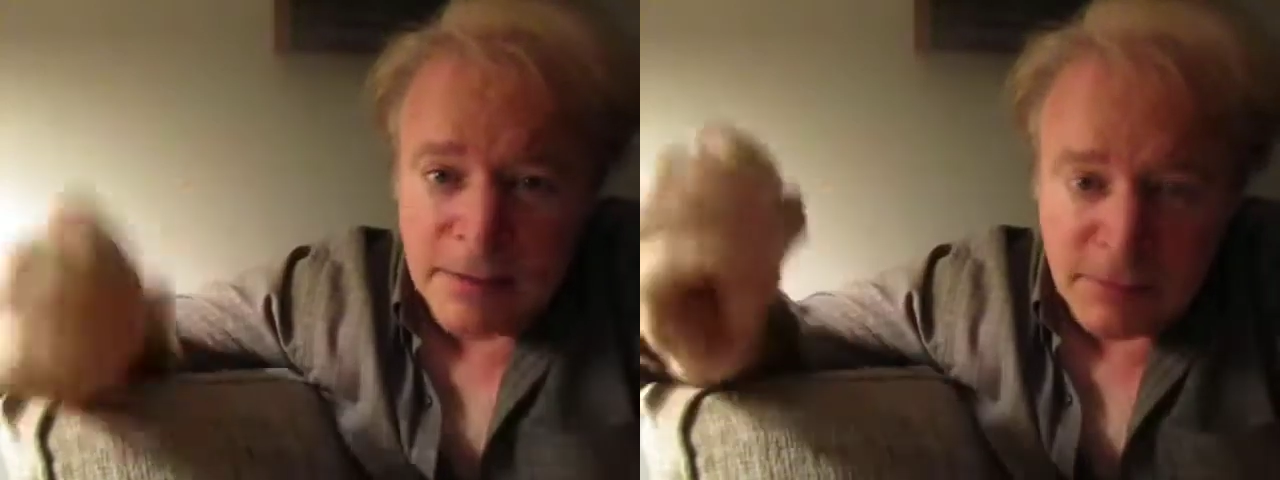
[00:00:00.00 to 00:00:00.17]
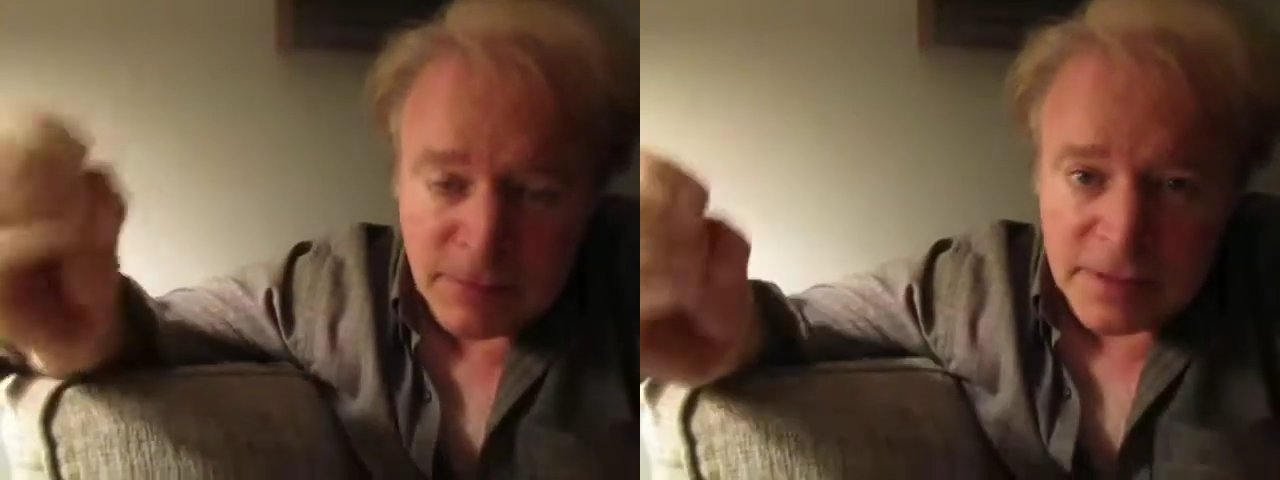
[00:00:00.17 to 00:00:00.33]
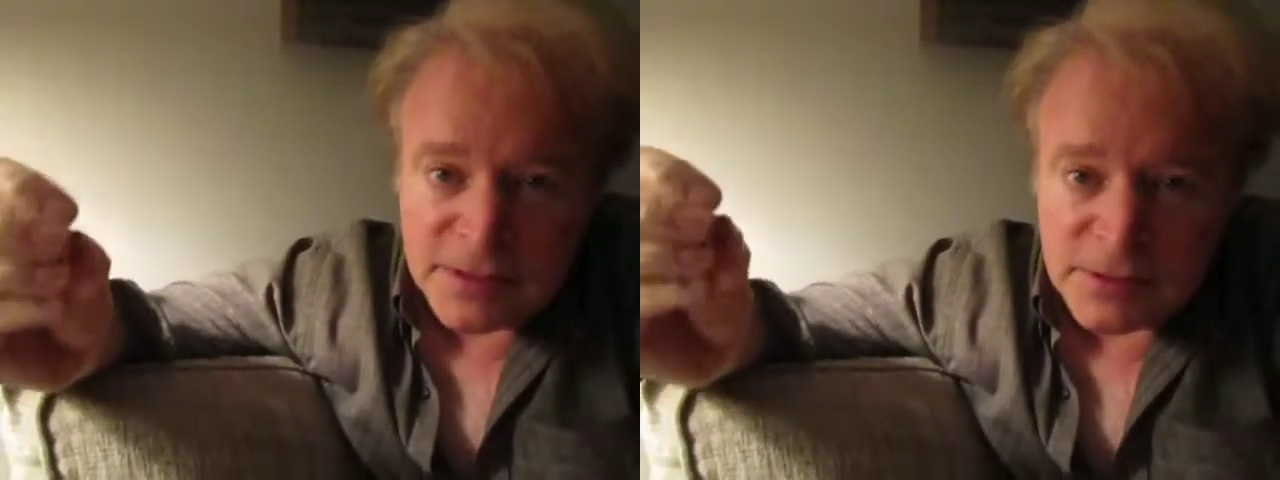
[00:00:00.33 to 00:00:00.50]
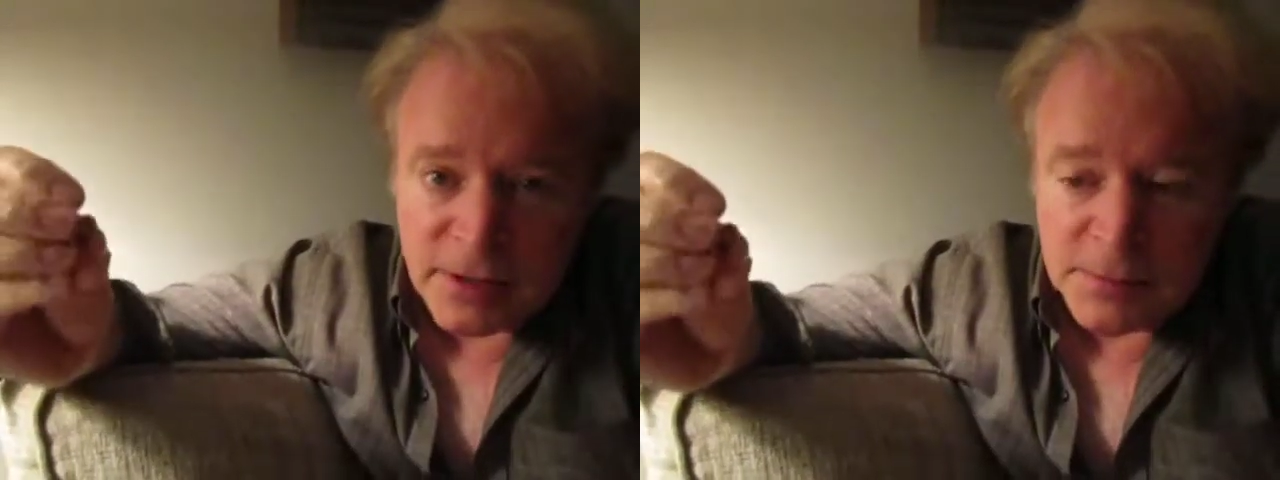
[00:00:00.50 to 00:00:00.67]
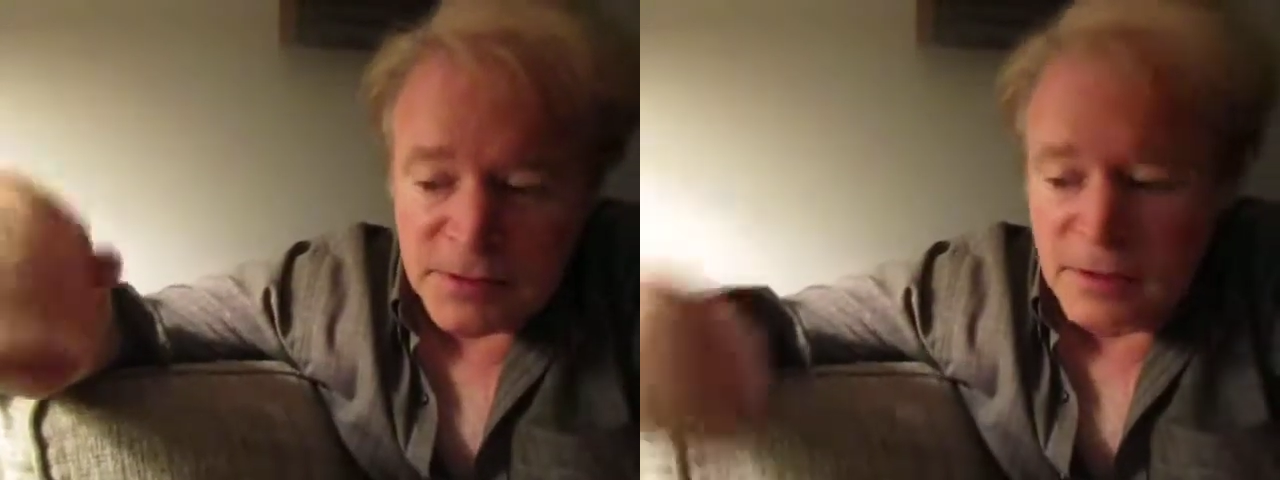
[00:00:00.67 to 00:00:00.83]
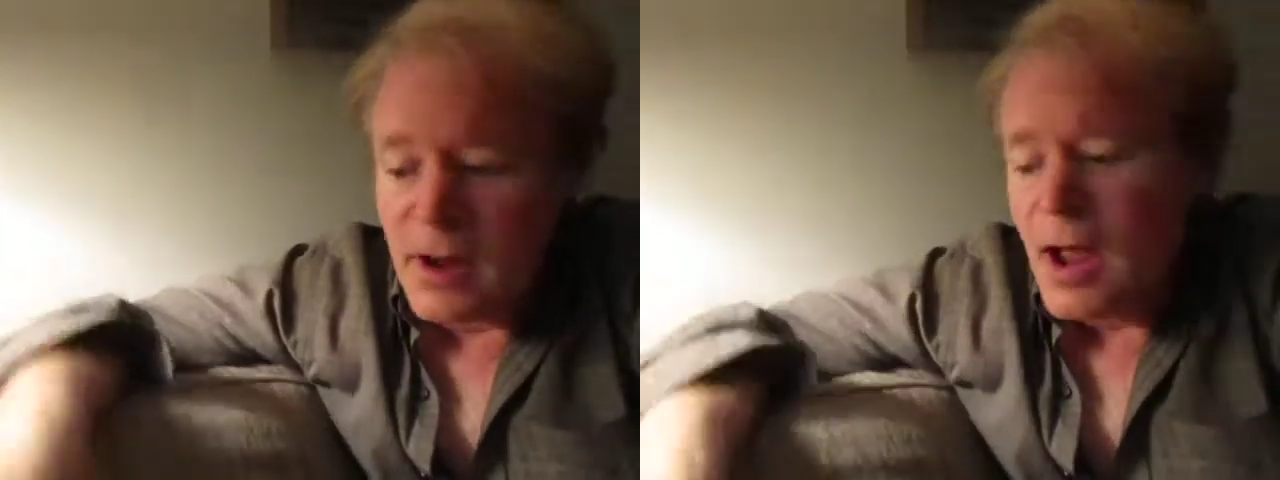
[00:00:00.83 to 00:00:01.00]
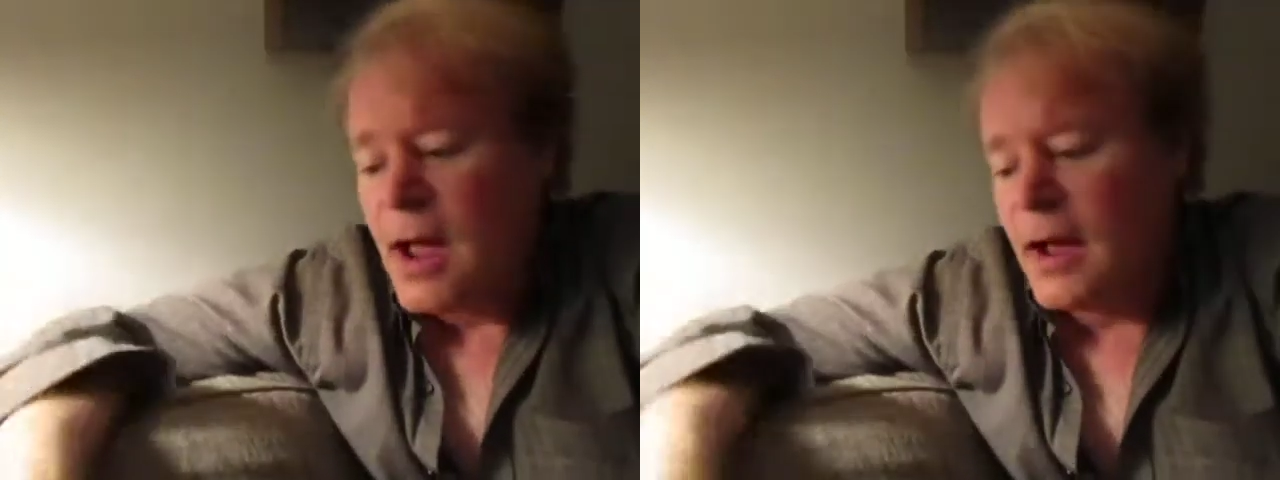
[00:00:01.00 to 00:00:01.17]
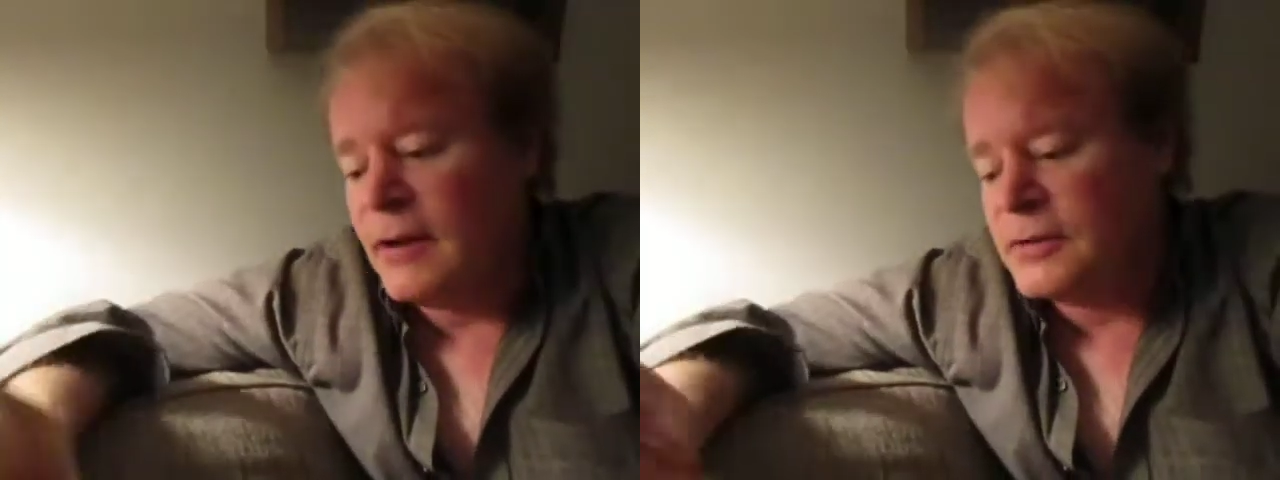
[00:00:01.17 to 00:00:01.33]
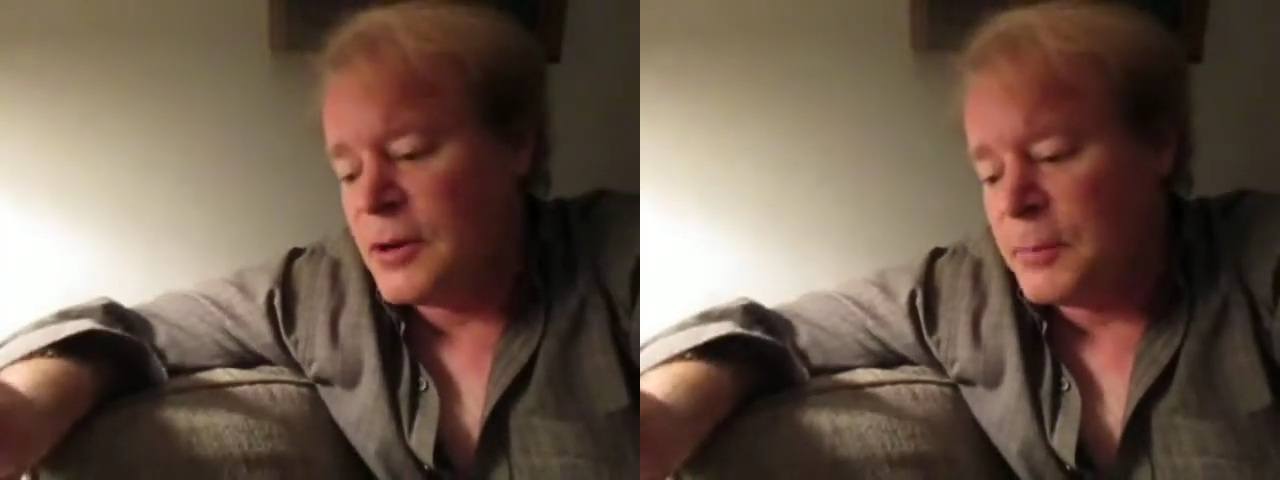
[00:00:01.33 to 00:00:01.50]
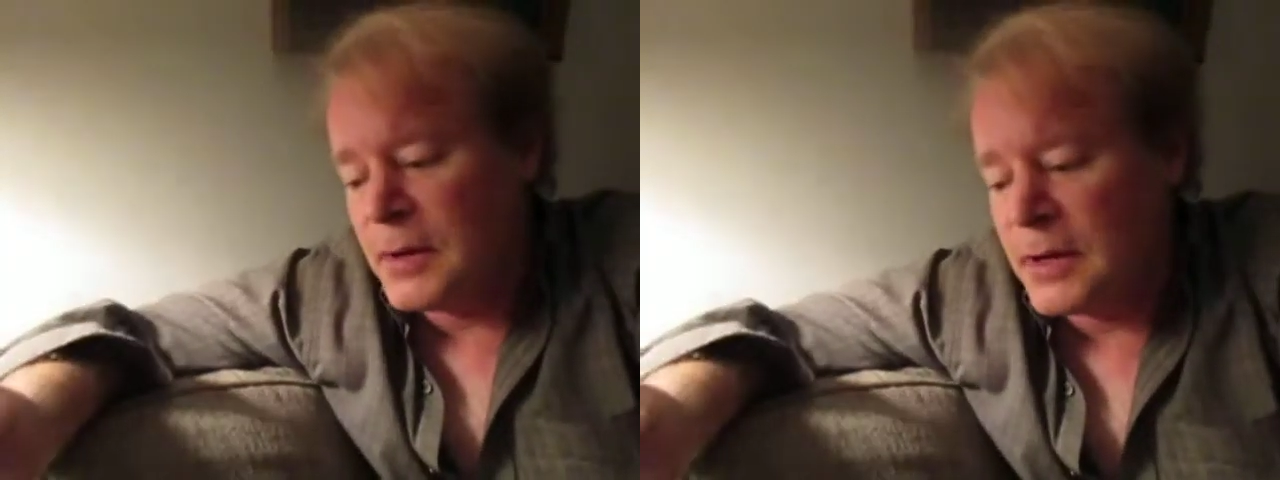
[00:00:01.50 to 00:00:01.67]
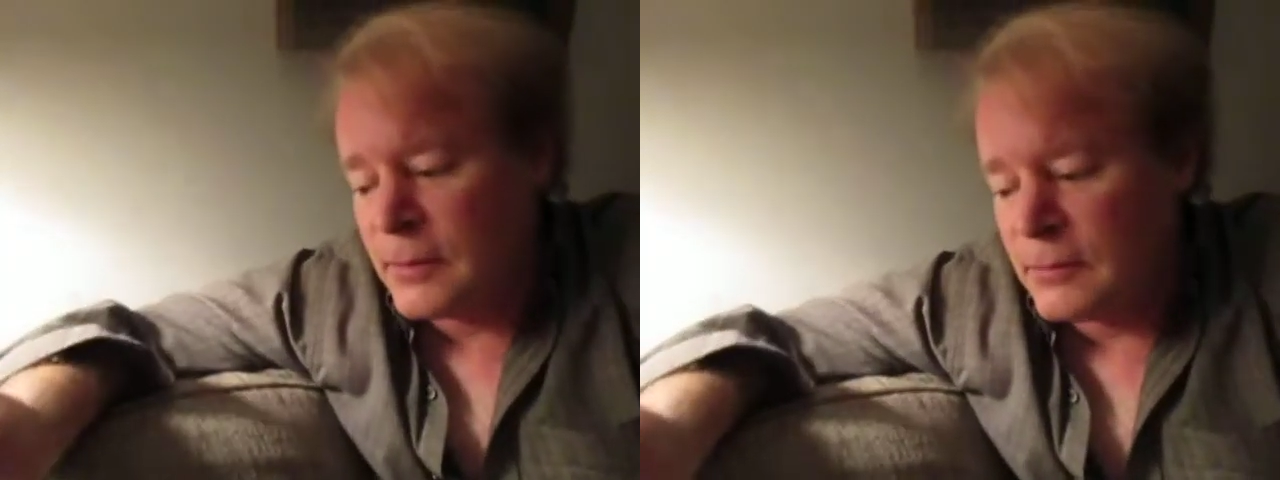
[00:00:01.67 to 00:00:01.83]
read the scripture. I was hoping it